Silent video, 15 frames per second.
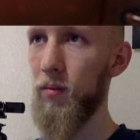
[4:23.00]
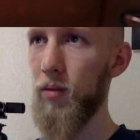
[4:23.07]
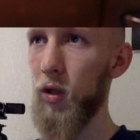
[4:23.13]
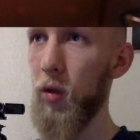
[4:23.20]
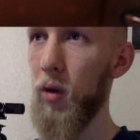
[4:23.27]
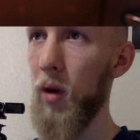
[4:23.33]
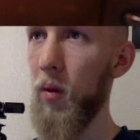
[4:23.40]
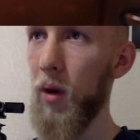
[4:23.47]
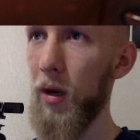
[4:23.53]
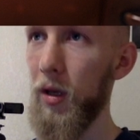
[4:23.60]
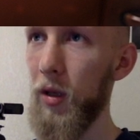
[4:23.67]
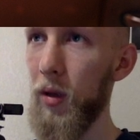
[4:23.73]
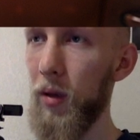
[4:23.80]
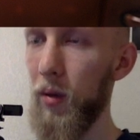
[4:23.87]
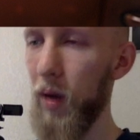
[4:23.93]
soon I want to
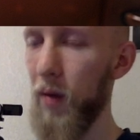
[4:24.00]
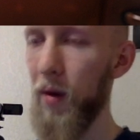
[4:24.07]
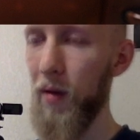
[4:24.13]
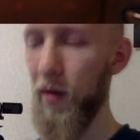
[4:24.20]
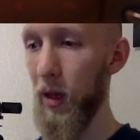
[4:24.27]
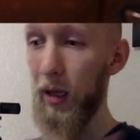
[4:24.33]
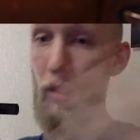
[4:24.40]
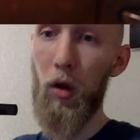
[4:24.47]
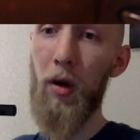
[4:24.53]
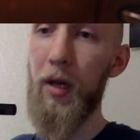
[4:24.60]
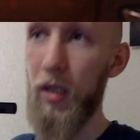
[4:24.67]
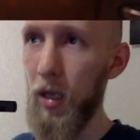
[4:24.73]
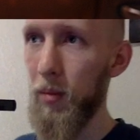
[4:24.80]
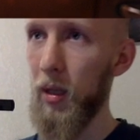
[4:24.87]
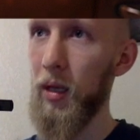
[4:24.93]
do it, whenever I feel like
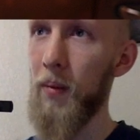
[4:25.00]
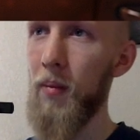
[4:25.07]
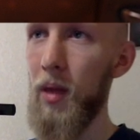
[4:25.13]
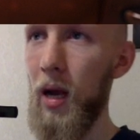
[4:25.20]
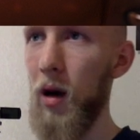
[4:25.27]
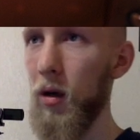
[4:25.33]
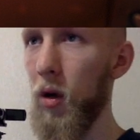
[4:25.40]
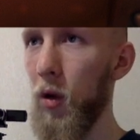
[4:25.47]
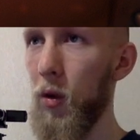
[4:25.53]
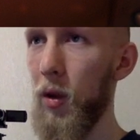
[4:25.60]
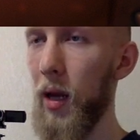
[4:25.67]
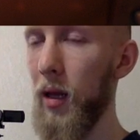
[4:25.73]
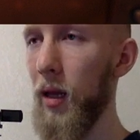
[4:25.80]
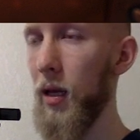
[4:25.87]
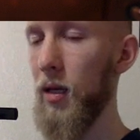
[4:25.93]
learning something, I'll go through
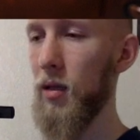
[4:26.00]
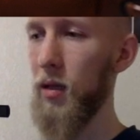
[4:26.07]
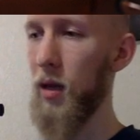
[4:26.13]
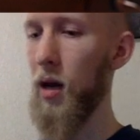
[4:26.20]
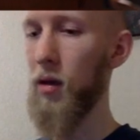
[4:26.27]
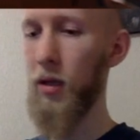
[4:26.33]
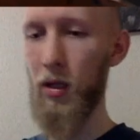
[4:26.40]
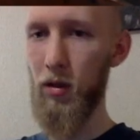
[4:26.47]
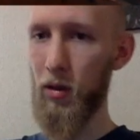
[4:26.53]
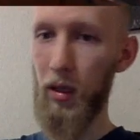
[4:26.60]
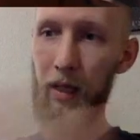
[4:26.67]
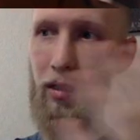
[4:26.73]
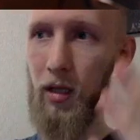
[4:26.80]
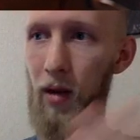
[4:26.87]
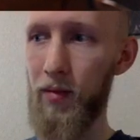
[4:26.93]
that list, and I'll either
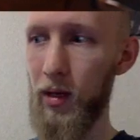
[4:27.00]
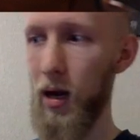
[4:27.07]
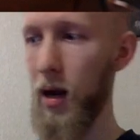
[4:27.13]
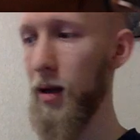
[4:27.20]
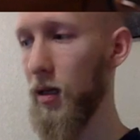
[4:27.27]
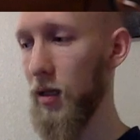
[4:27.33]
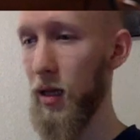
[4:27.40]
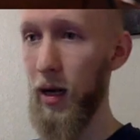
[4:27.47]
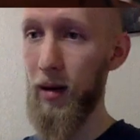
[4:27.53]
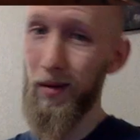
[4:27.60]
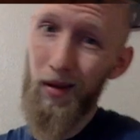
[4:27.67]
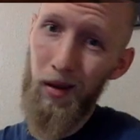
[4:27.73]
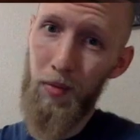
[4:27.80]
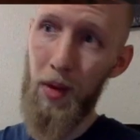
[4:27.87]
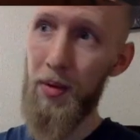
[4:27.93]
delete stuff that I decide,
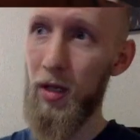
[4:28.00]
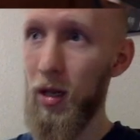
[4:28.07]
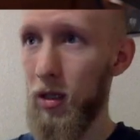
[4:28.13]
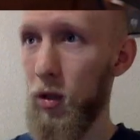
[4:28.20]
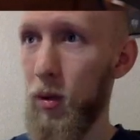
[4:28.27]
maybe it's not